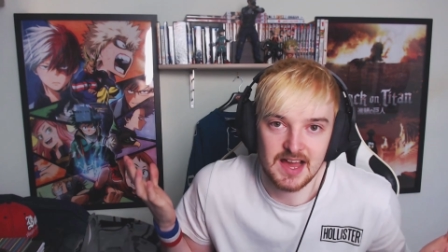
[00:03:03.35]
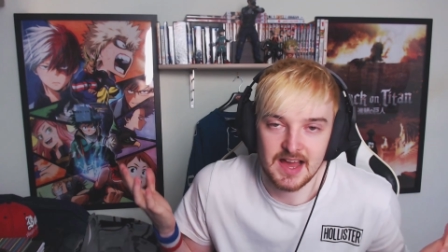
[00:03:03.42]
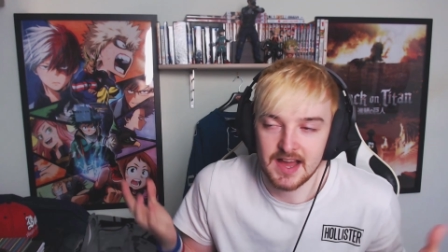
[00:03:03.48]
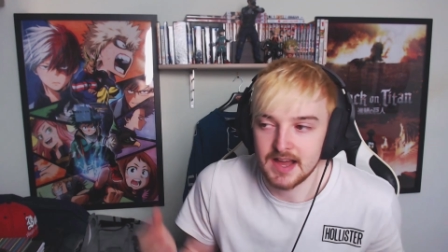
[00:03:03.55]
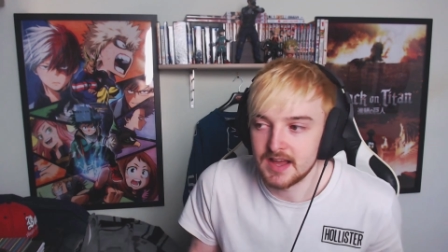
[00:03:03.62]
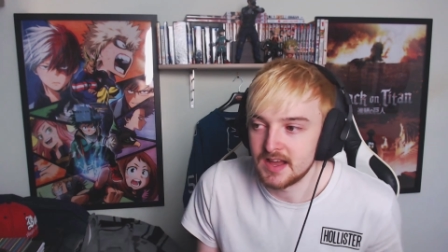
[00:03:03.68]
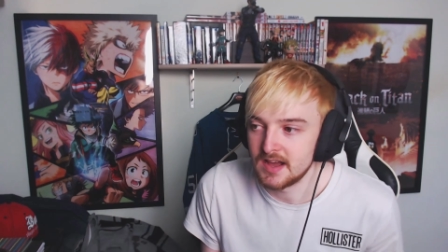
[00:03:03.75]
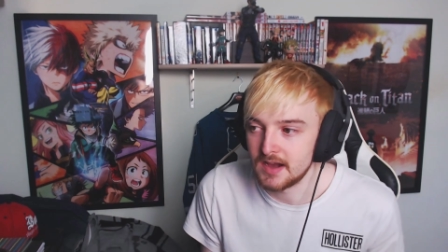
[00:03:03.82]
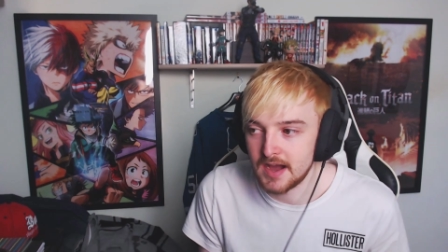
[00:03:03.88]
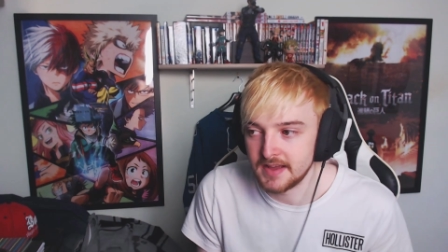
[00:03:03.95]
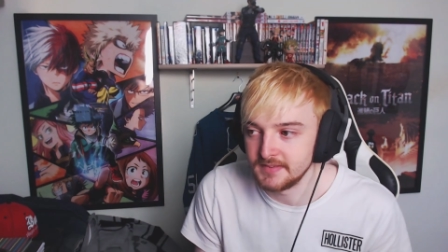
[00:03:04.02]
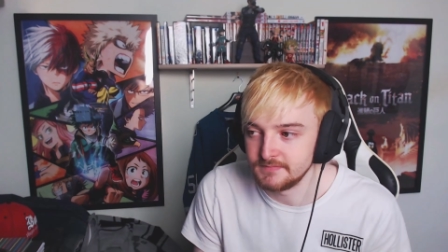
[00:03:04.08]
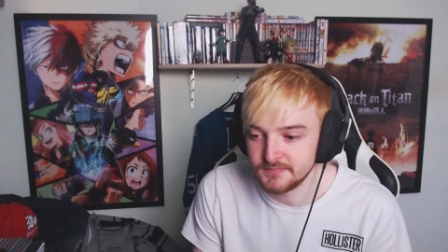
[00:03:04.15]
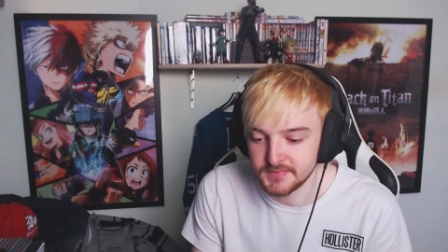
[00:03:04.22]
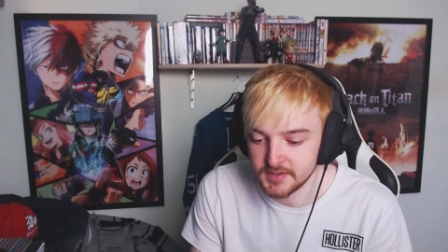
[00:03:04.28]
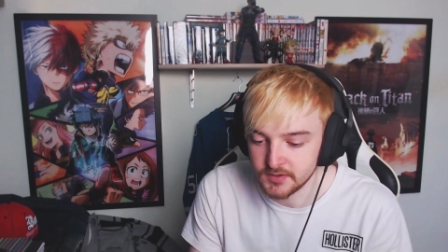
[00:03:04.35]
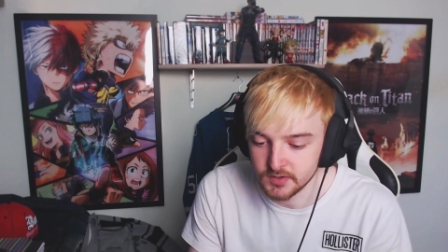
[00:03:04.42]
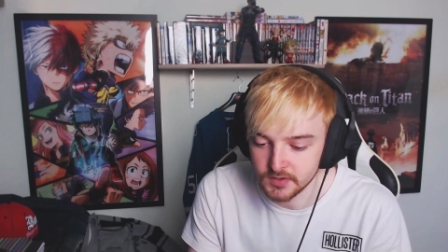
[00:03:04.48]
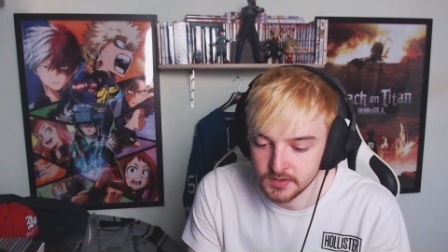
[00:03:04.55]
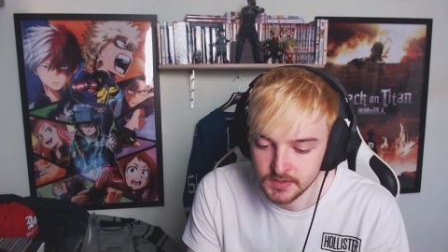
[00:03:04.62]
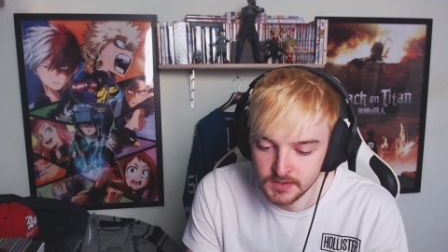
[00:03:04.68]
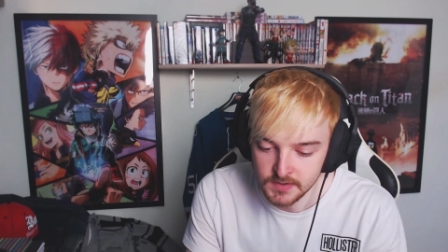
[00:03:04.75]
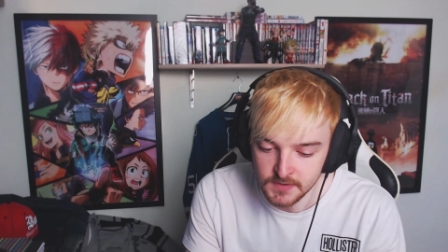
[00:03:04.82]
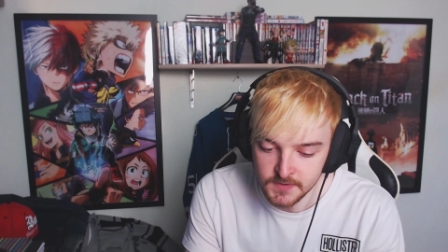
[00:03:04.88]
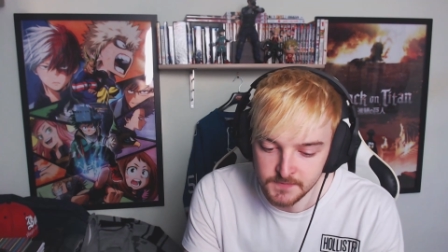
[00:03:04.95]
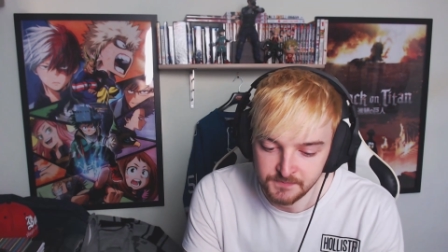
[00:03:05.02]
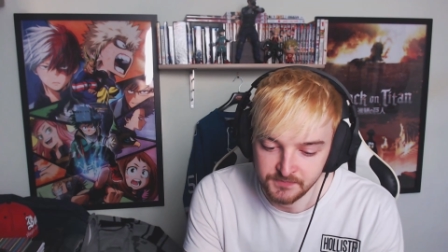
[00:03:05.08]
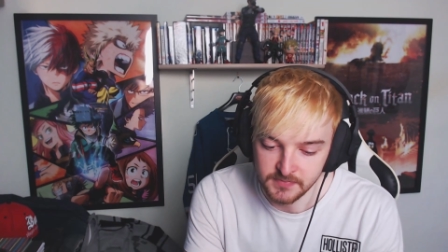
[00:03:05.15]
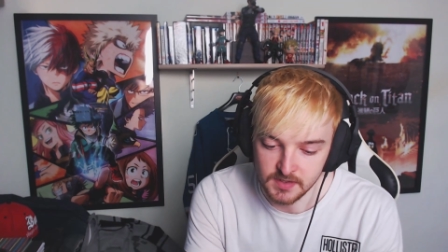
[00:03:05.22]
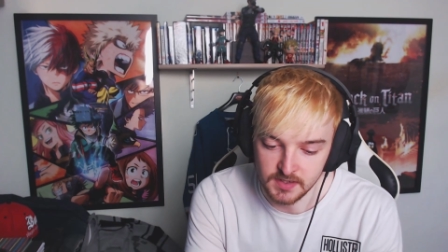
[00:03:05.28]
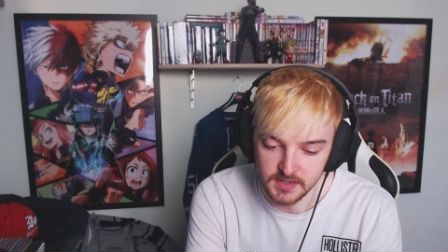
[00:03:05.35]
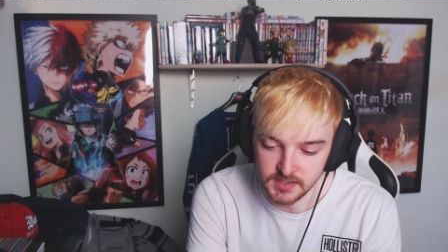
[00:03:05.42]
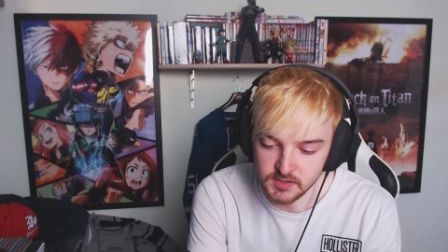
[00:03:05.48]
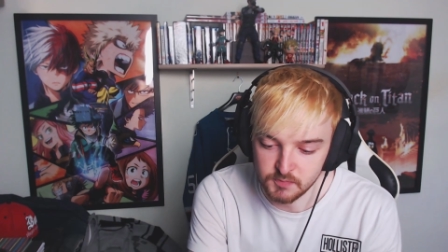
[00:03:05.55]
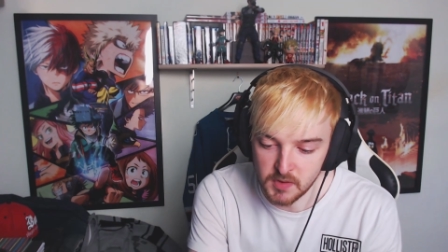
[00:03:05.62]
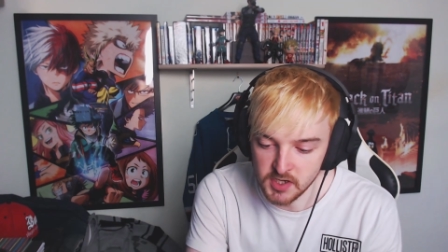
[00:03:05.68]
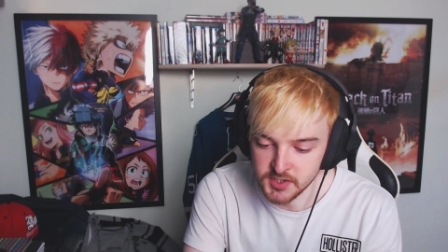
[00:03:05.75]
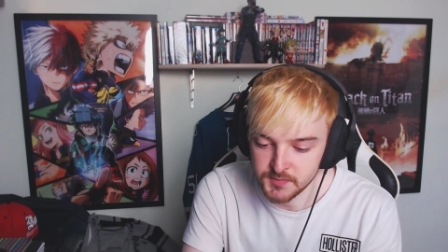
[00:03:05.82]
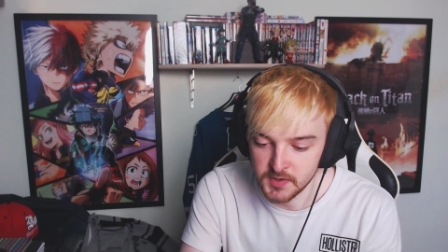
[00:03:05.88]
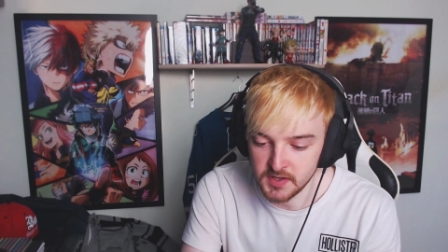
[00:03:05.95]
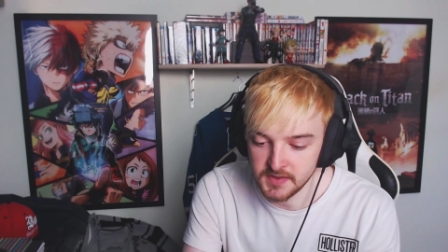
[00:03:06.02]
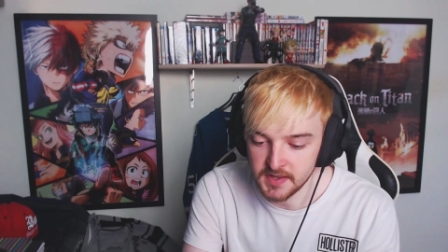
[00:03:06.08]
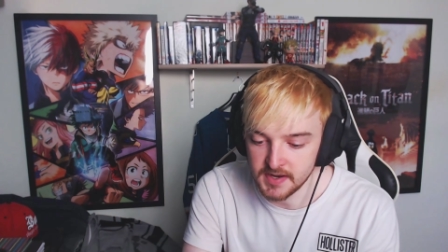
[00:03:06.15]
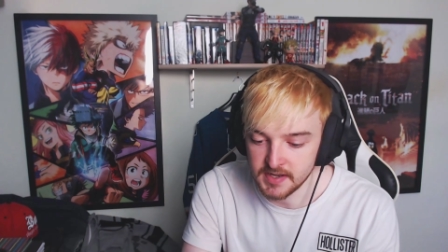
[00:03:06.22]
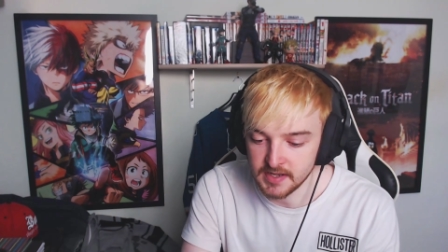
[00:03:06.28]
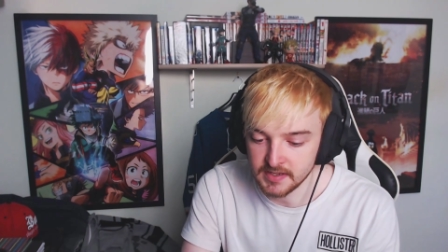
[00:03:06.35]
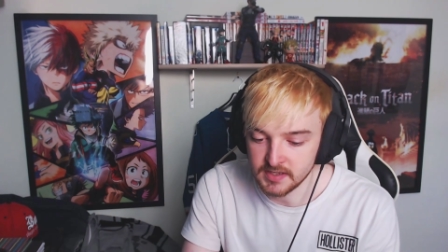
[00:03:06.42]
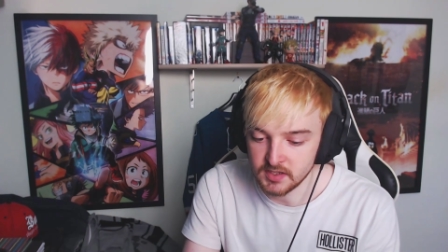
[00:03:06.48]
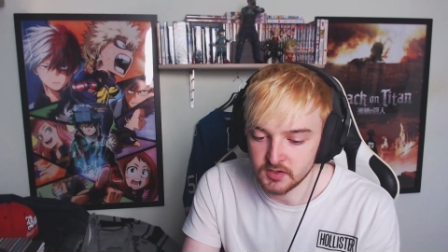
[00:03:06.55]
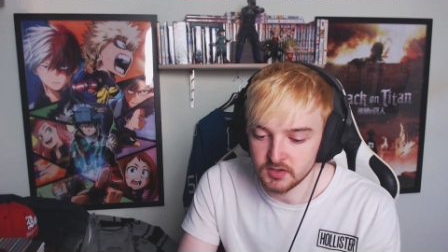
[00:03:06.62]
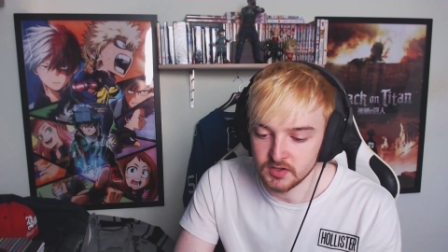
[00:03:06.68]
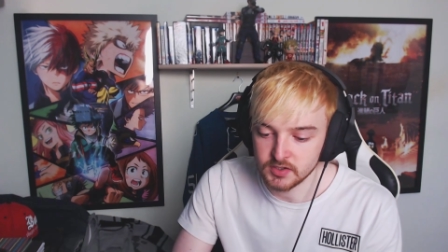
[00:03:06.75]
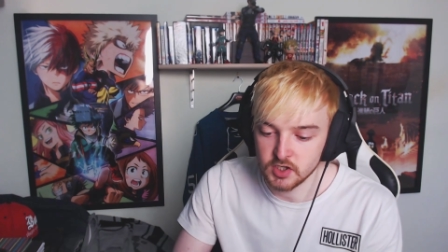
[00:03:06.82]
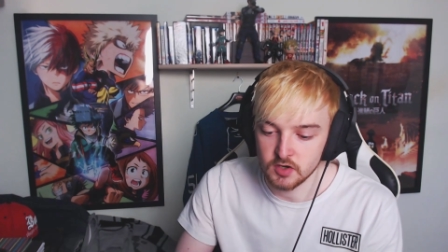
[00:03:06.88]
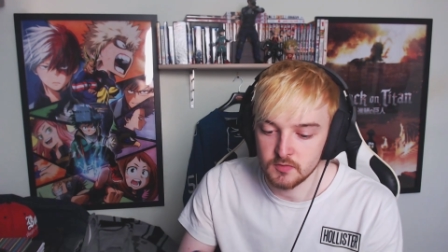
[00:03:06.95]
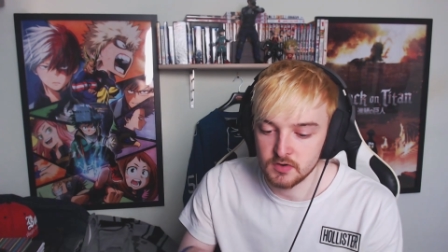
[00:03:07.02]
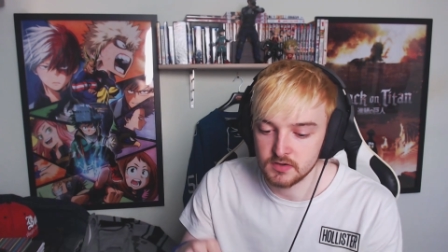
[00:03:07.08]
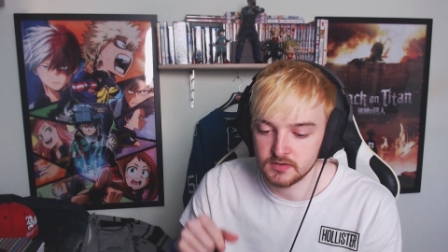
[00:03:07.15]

Uh, I, you know, it's possible that, it, like, you know, it could,